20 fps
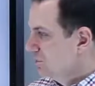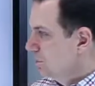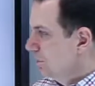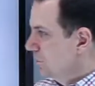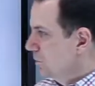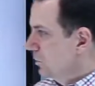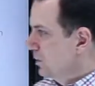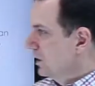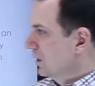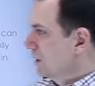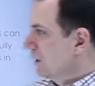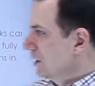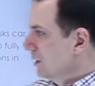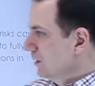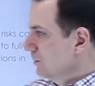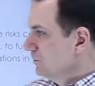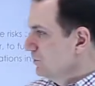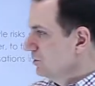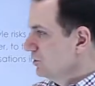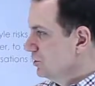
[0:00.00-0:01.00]
But when it
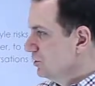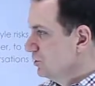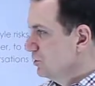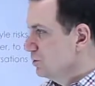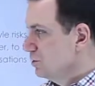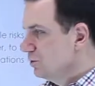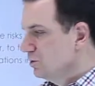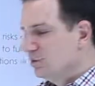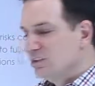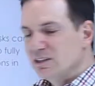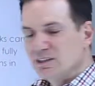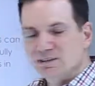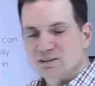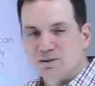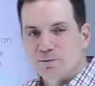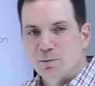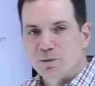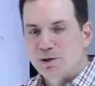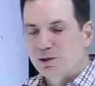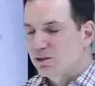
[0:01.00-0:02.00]
comes to
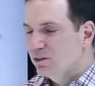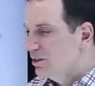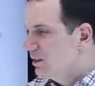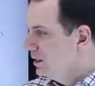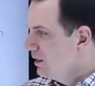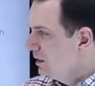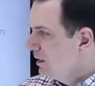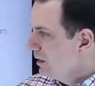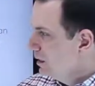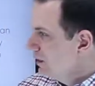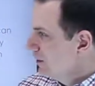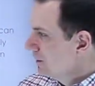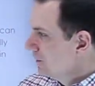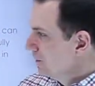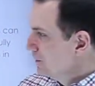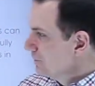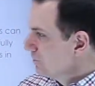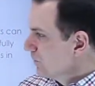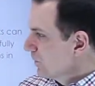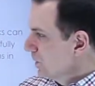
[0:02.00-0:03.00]
disability,
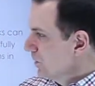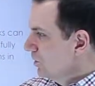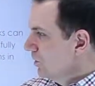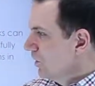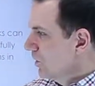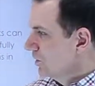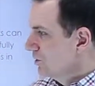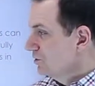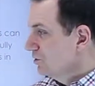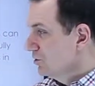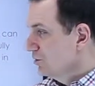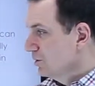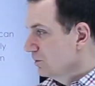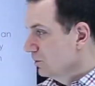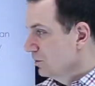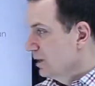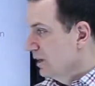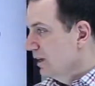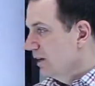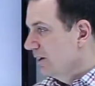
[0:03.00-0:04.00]

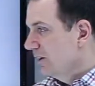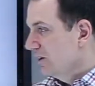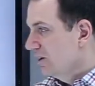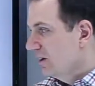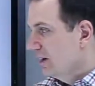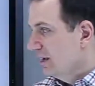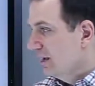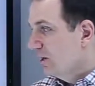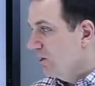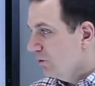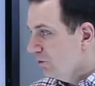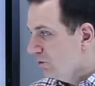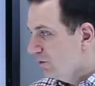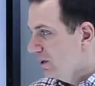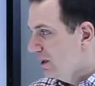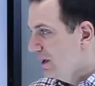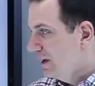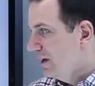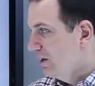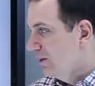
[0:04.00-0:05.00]
long-term care, health
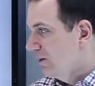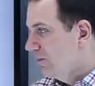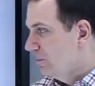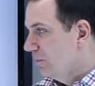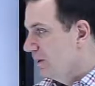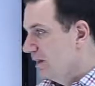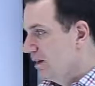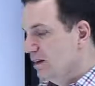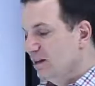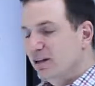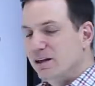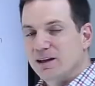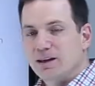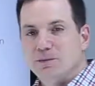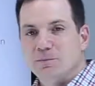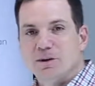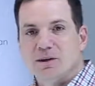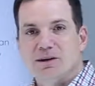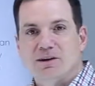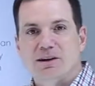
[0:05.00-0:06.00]
care,
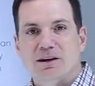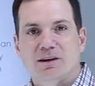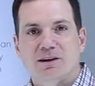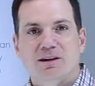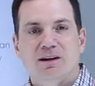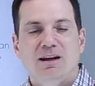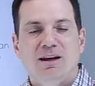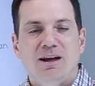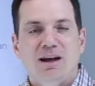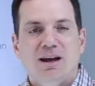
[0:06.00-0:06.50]
Medicaid, Medicare,